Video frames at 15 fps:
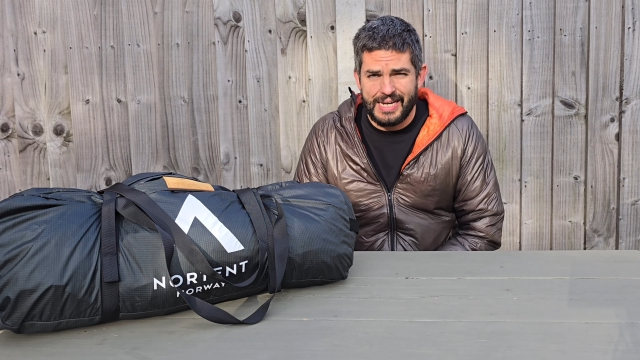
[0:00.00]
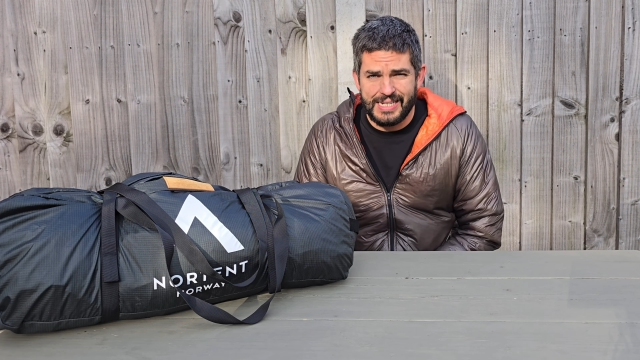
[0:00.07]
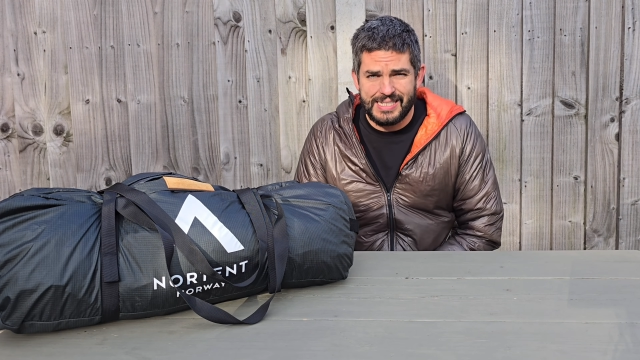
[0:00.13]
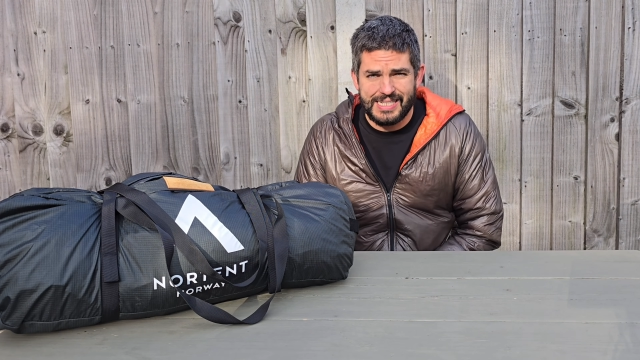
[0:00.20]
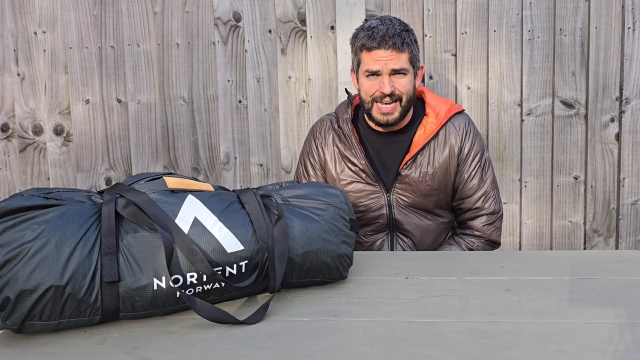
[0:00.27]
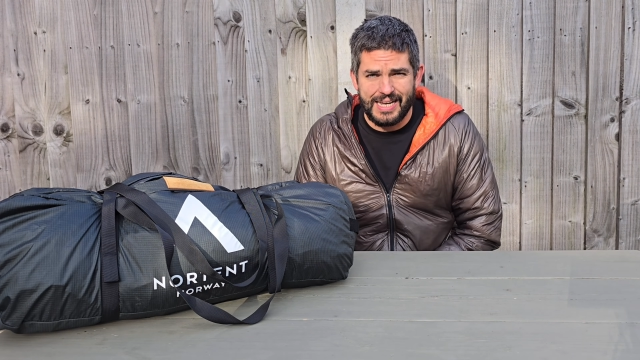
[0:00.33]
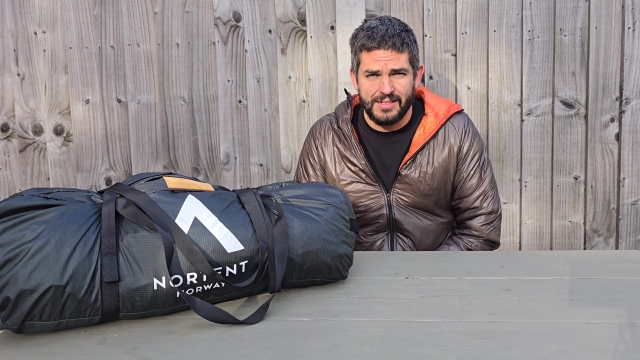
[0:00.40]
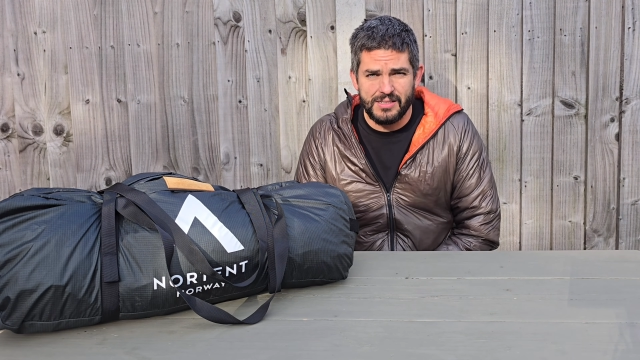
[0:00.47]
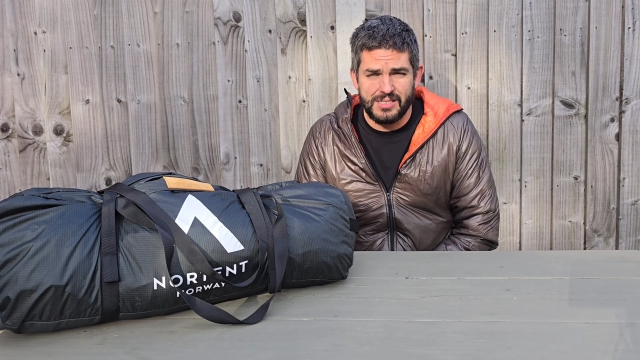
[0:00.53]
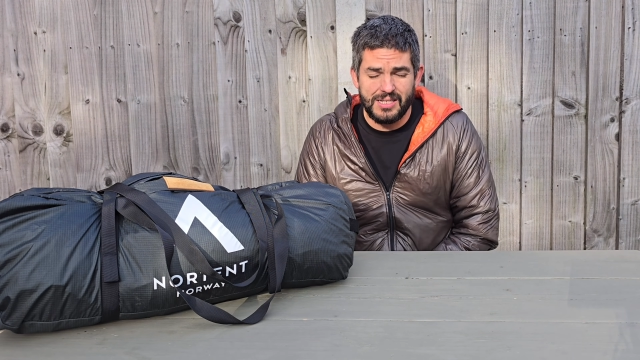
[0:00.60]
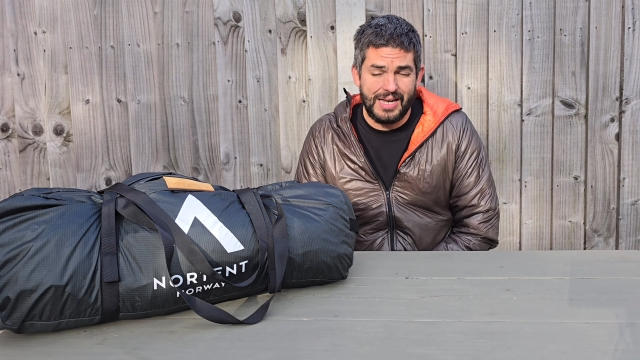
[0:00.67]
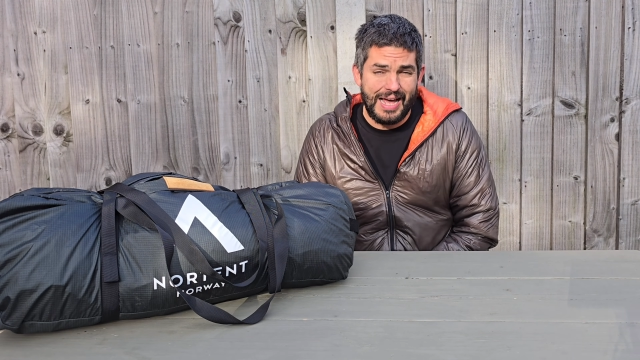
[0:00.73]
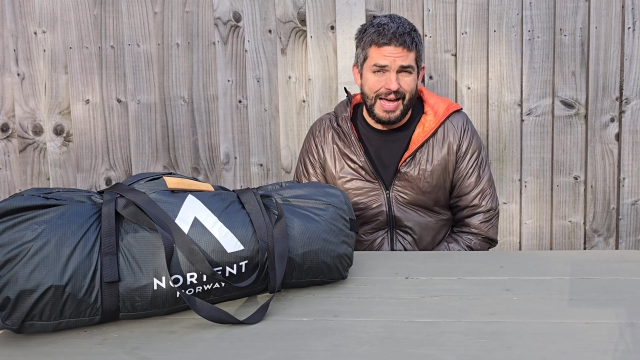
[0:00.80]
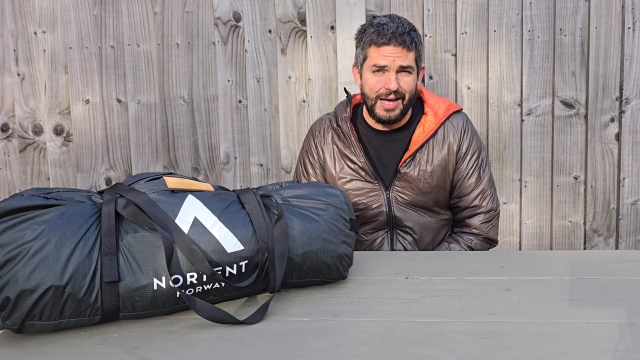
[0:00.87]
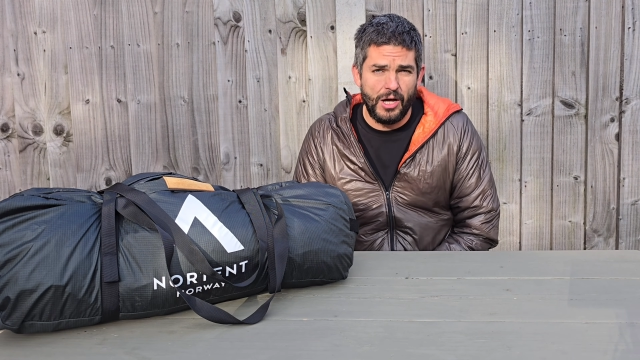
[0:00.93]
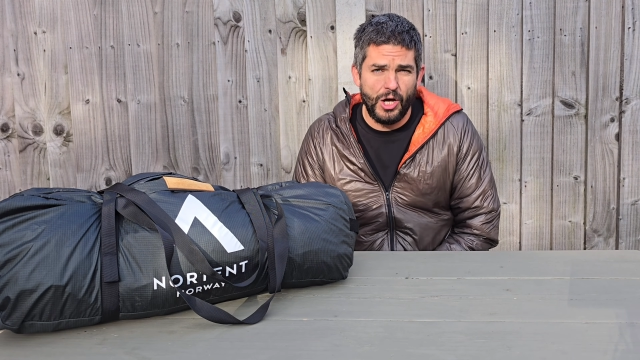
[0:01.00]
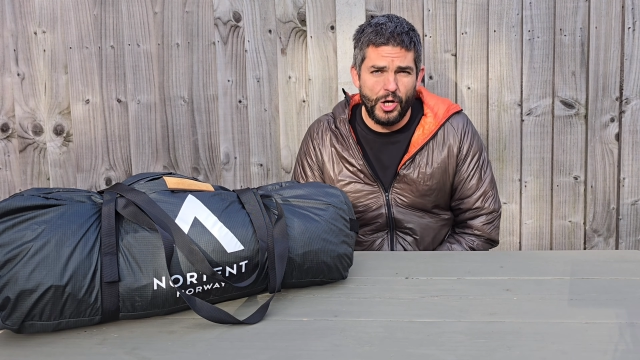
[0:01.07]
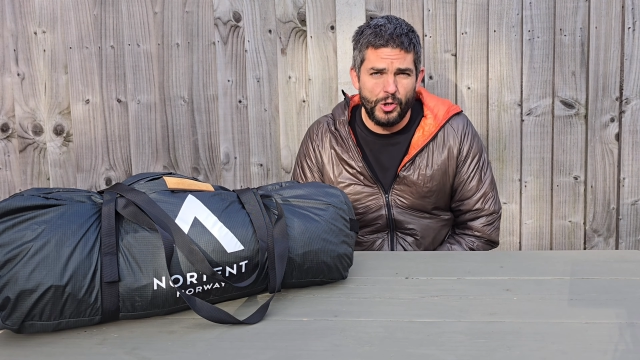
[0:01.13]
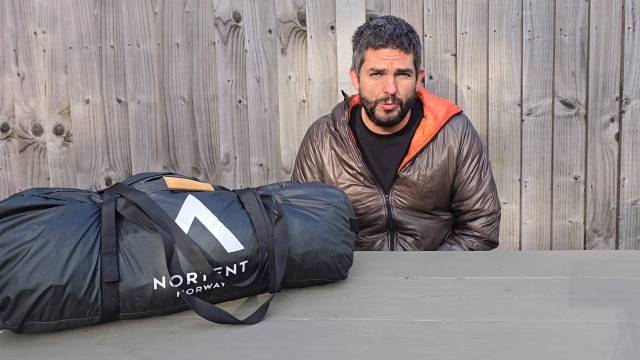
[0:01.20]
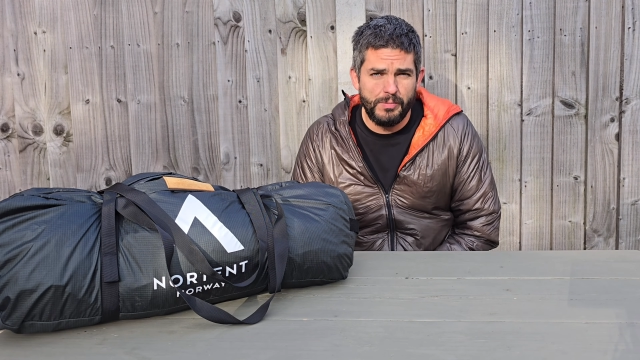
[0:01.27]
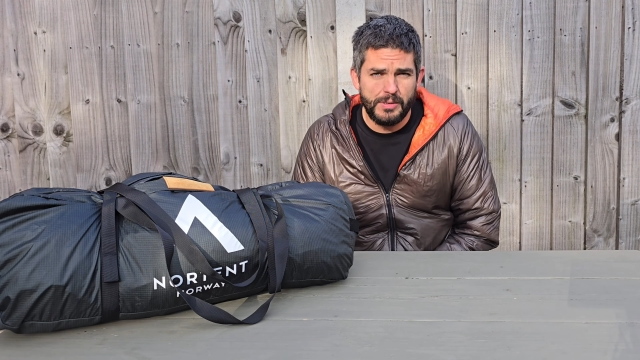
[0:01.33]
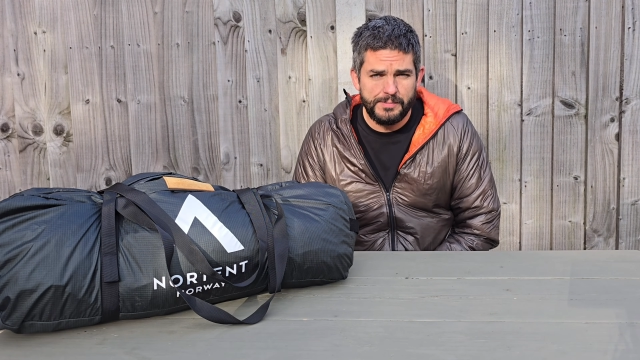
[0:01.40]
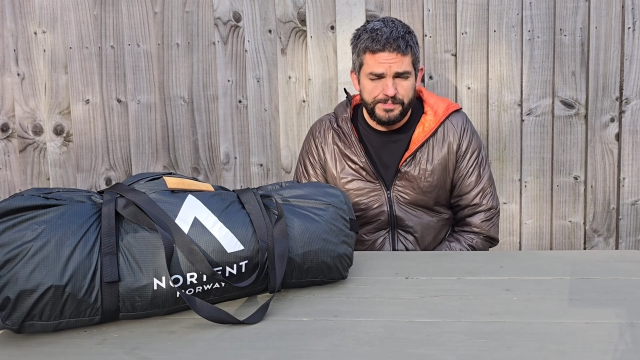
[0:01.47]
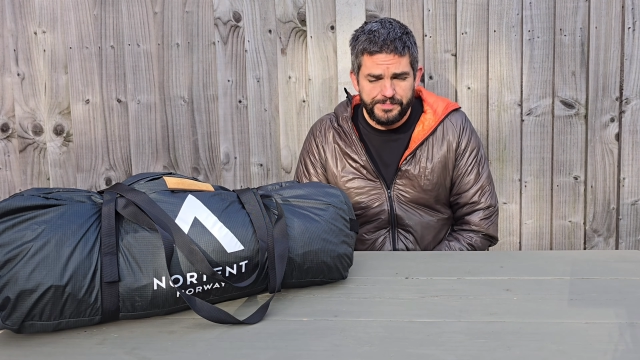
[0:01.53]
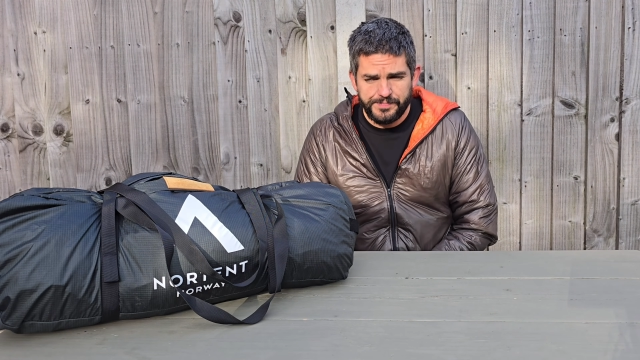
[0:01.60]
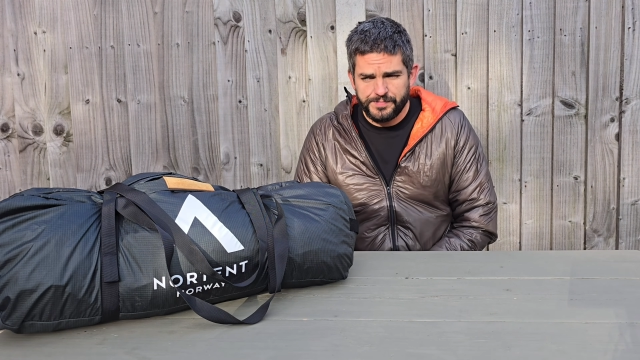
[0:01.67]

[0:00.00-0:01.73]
inner tent at home.